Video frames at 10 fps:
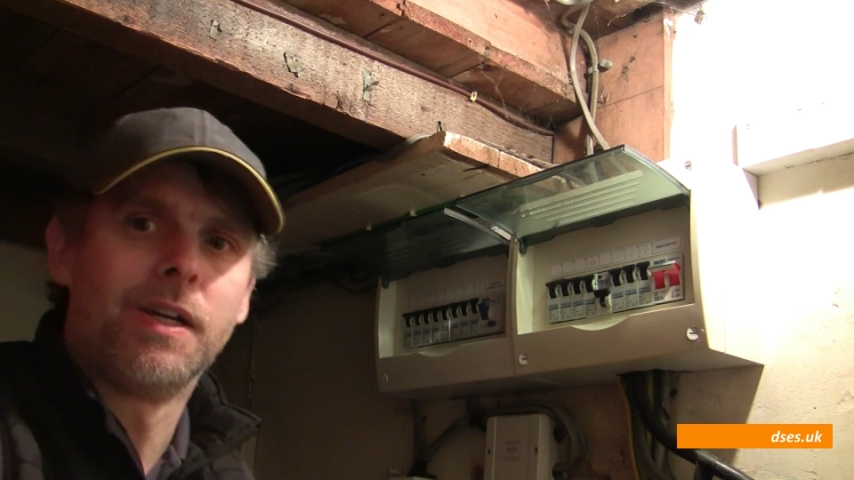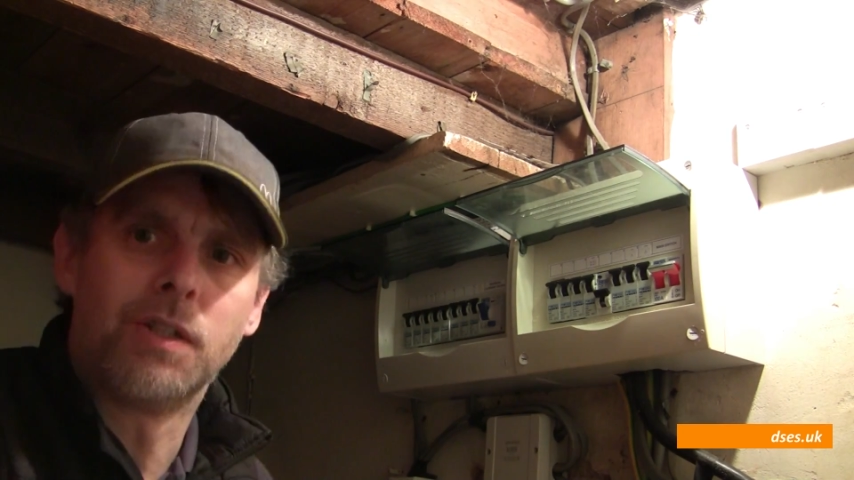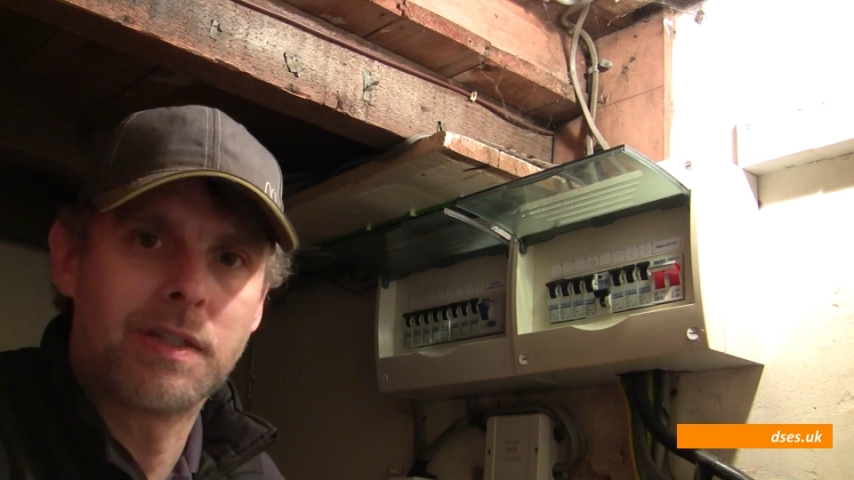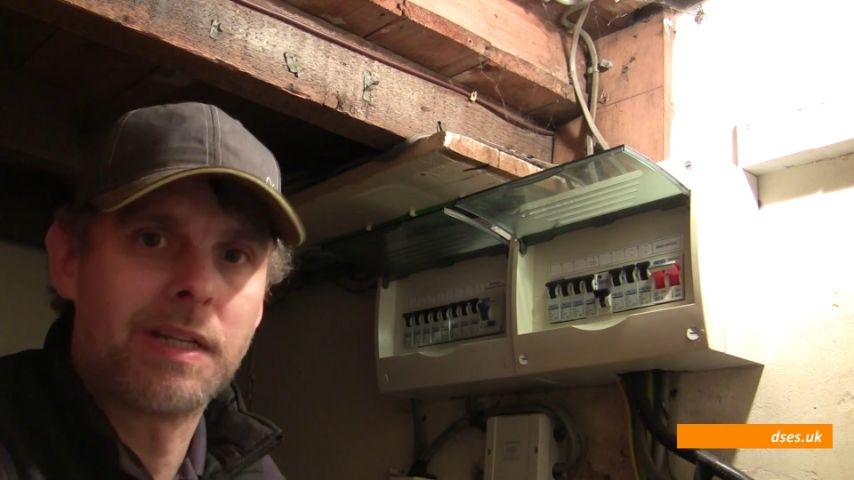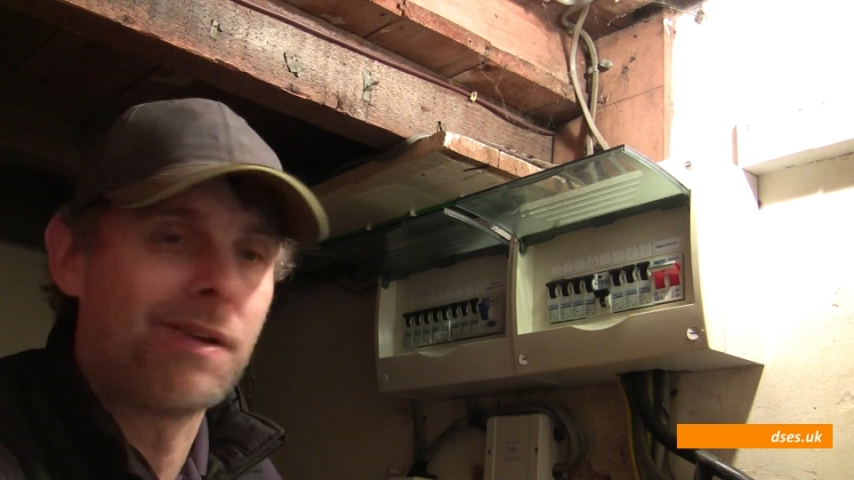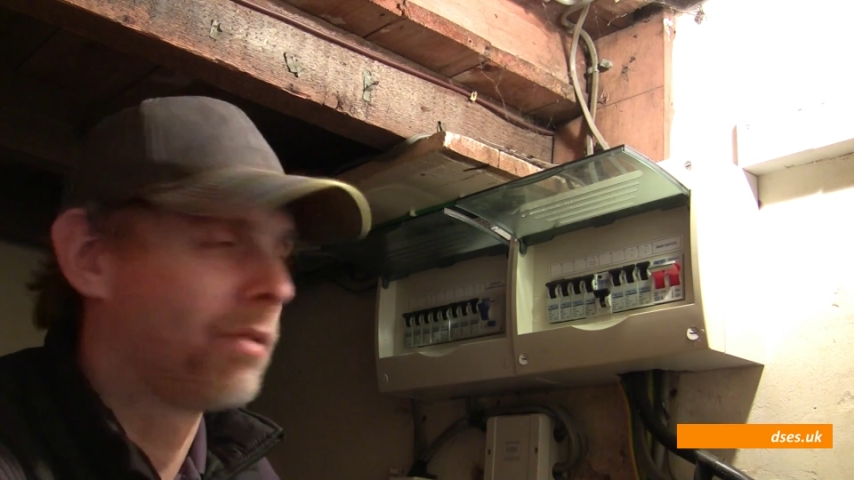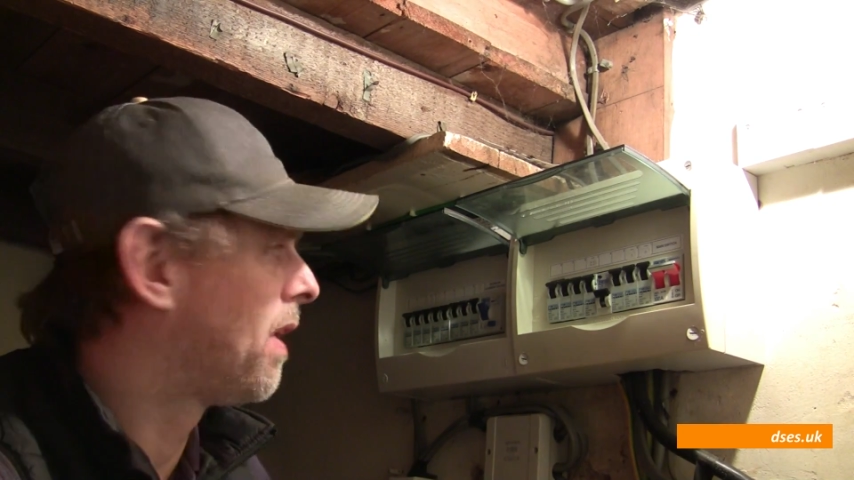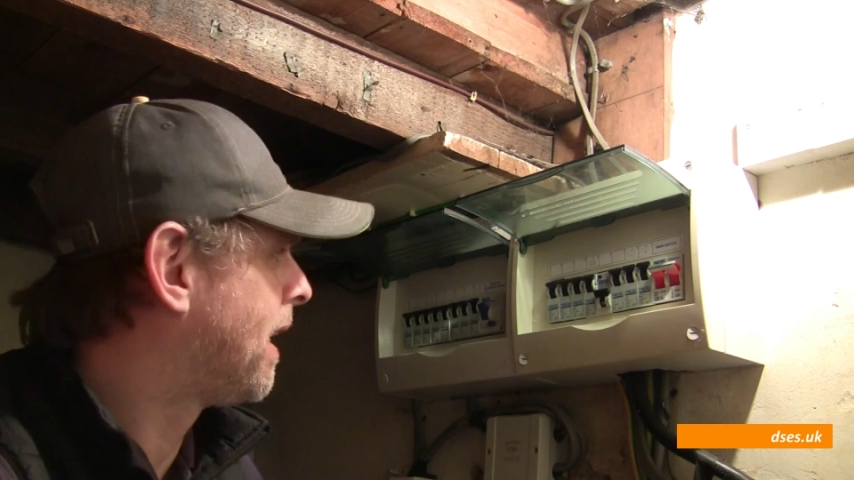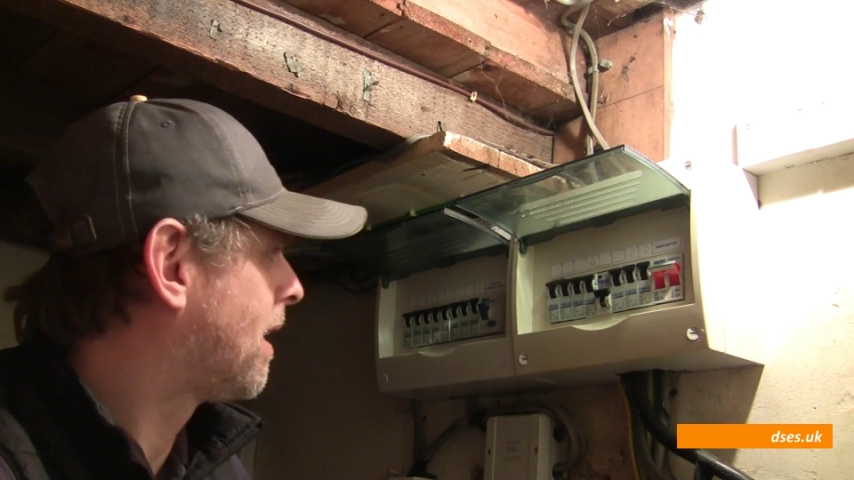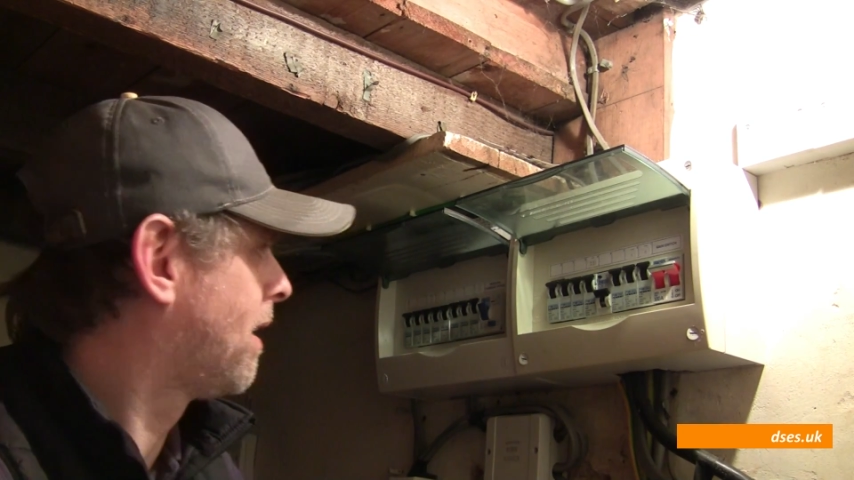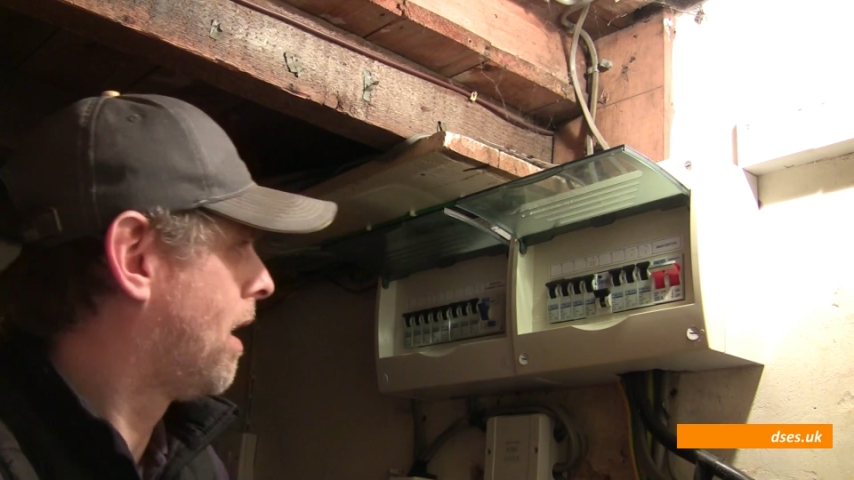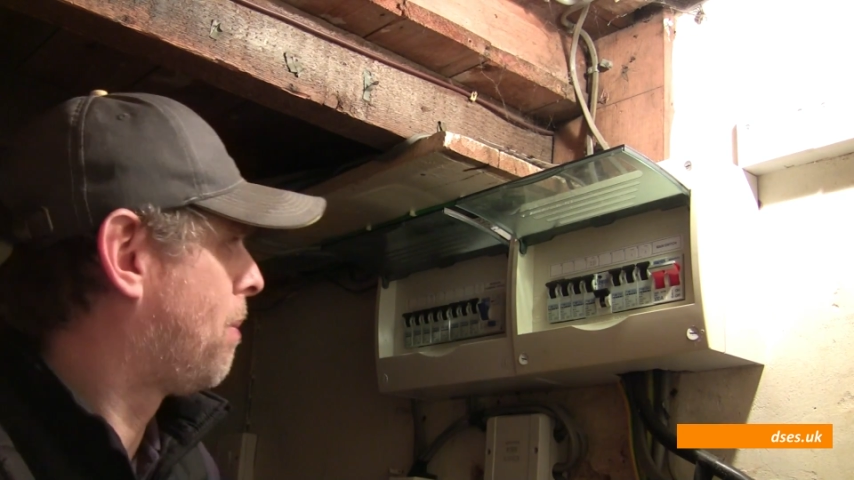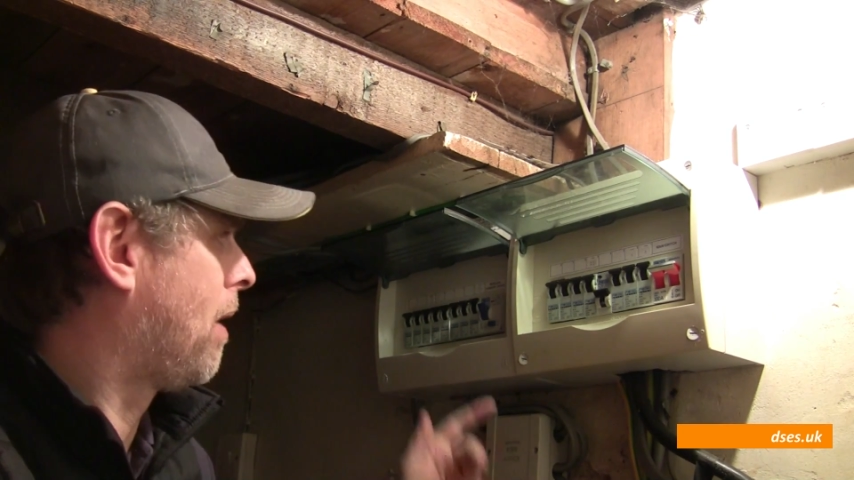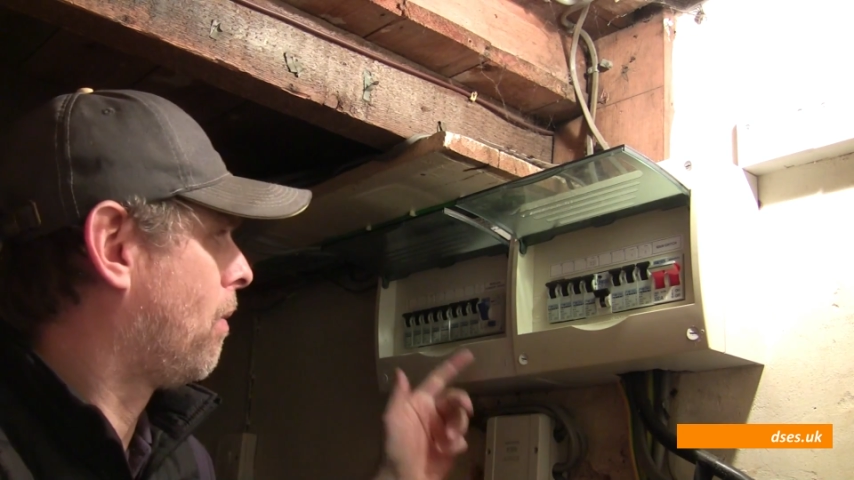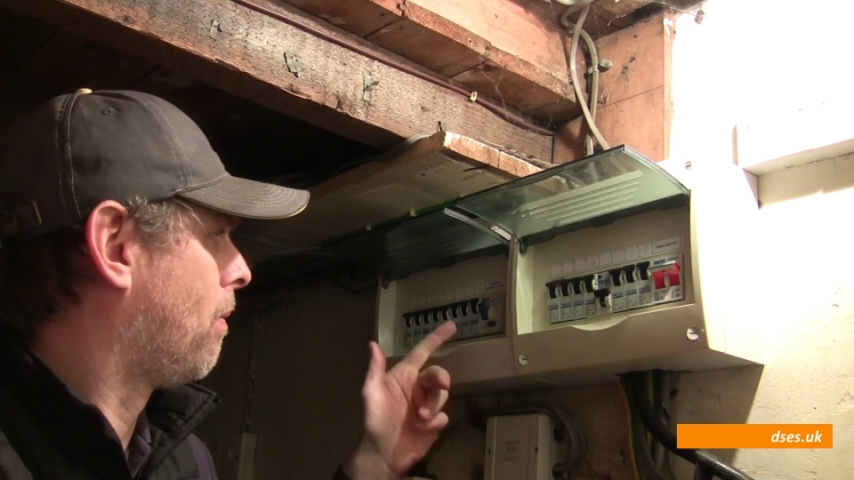just didn't think
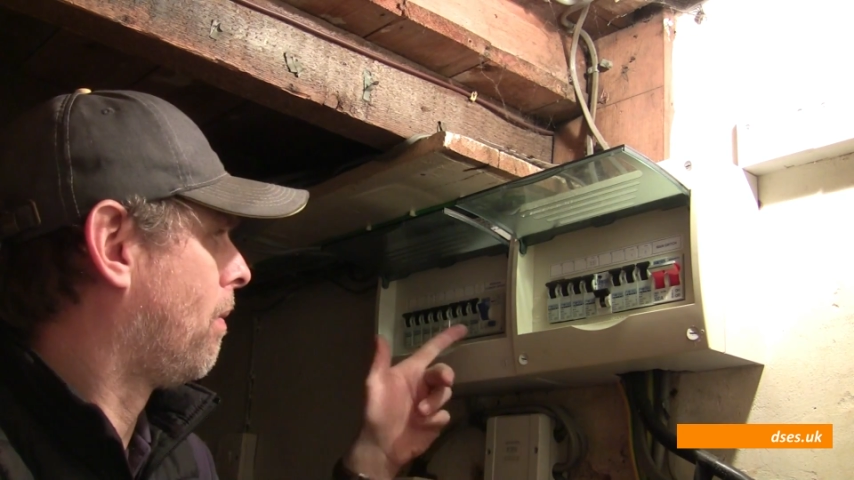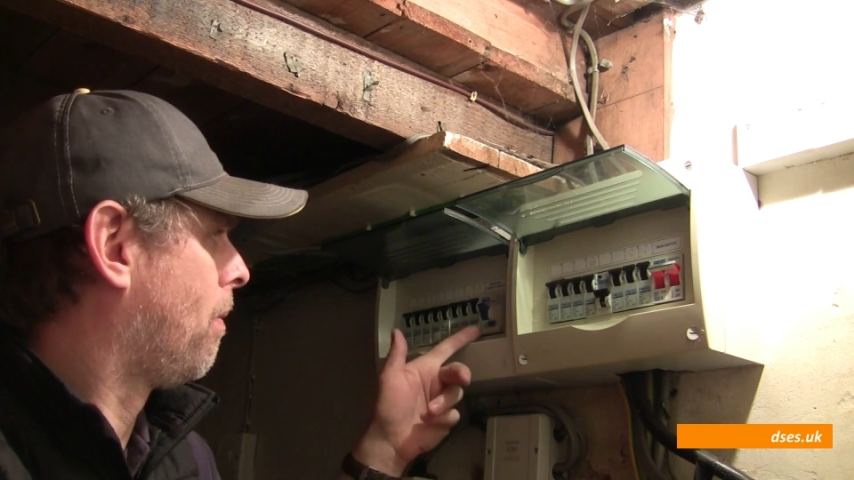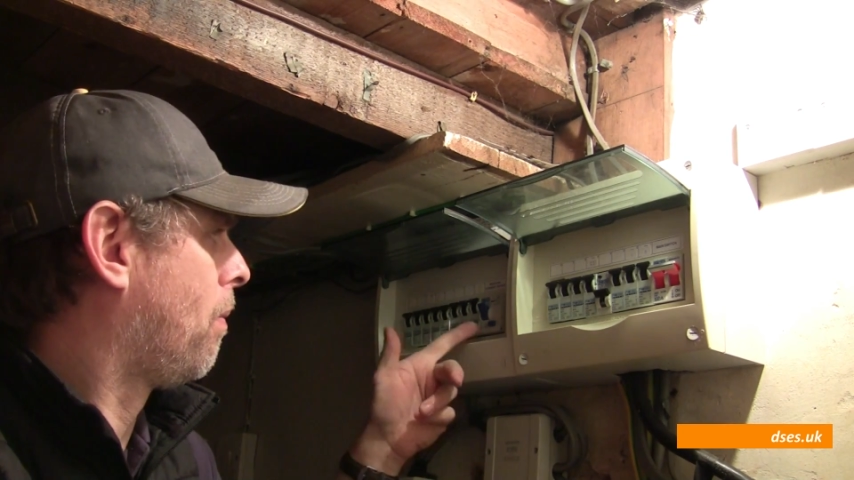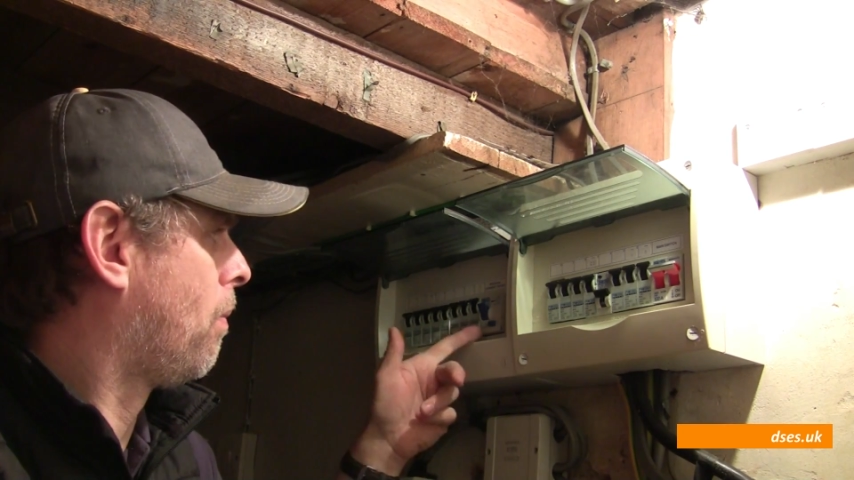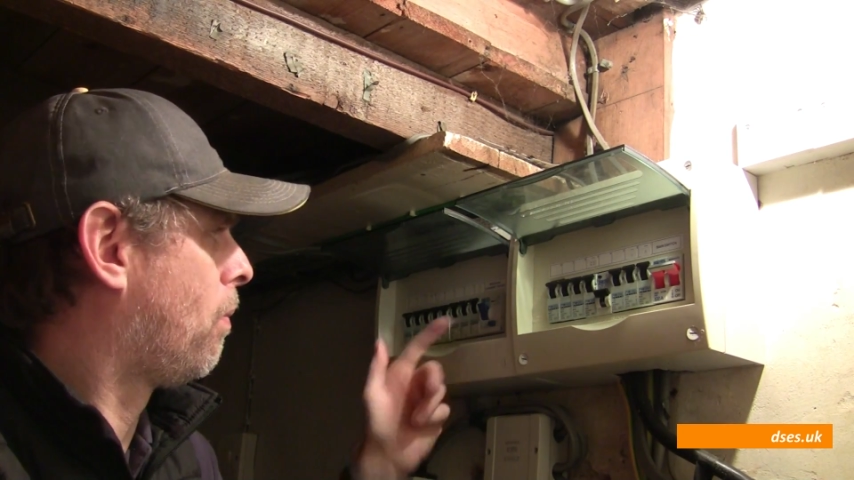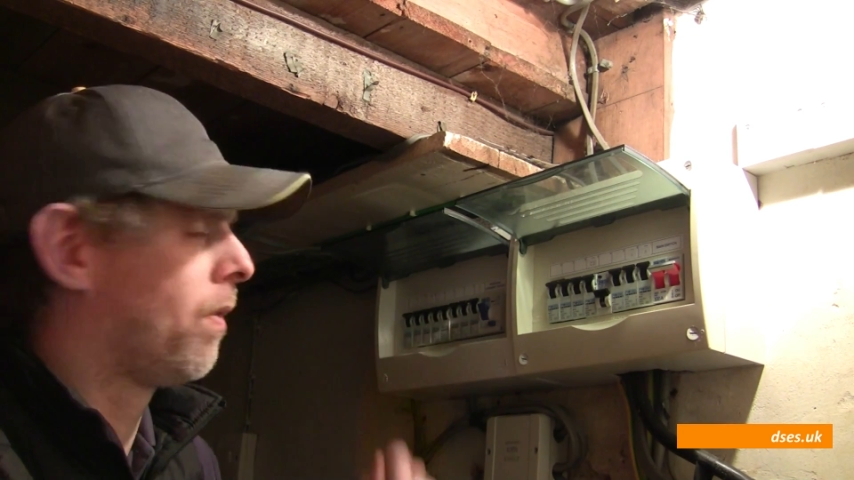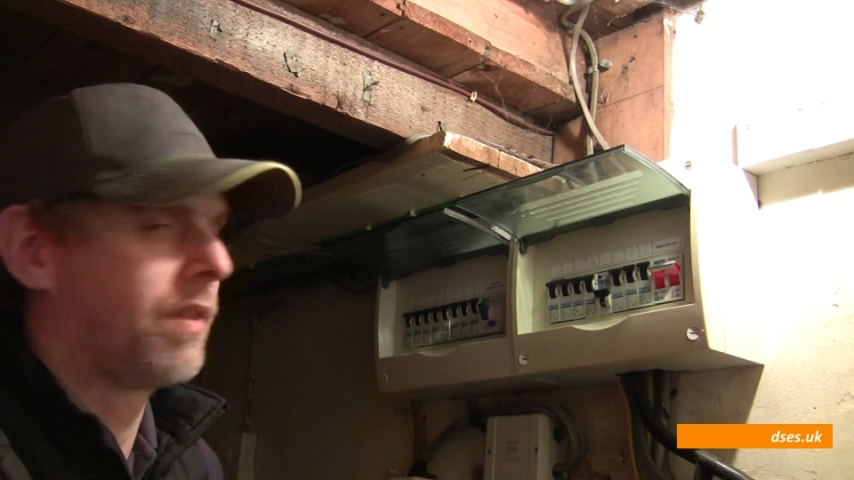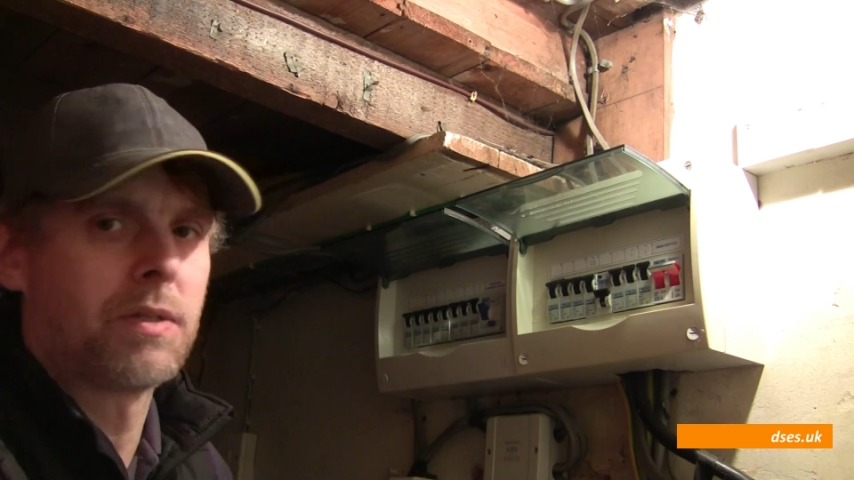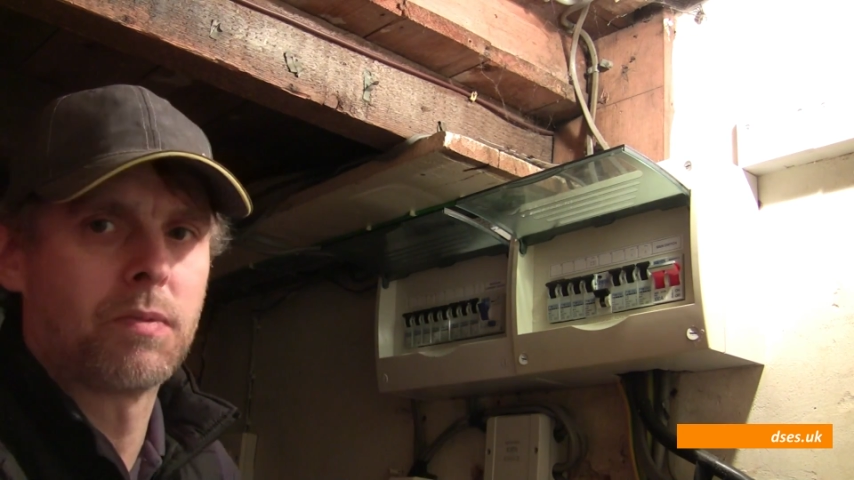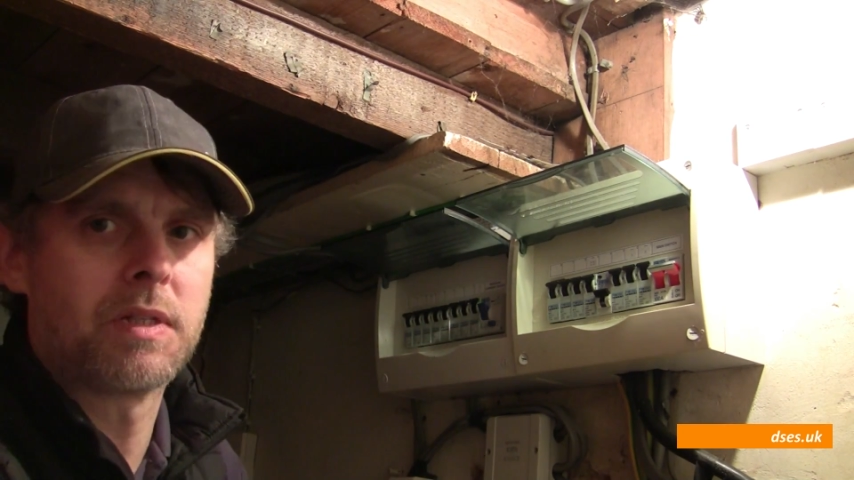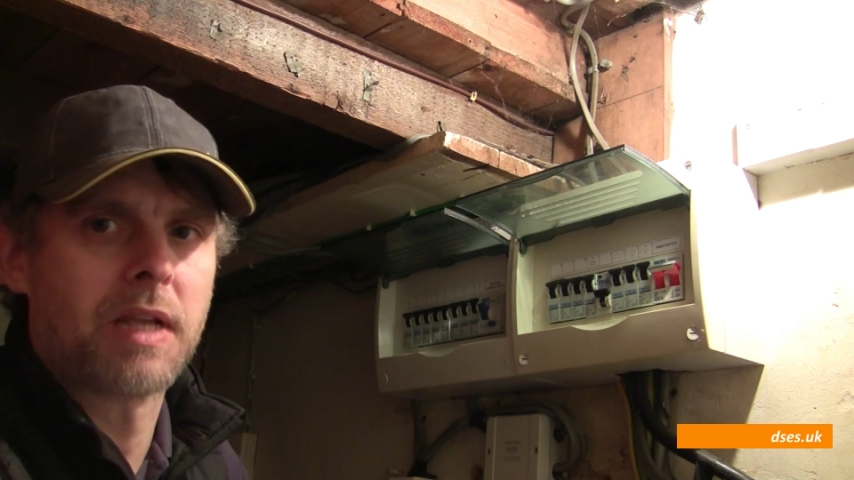about what this was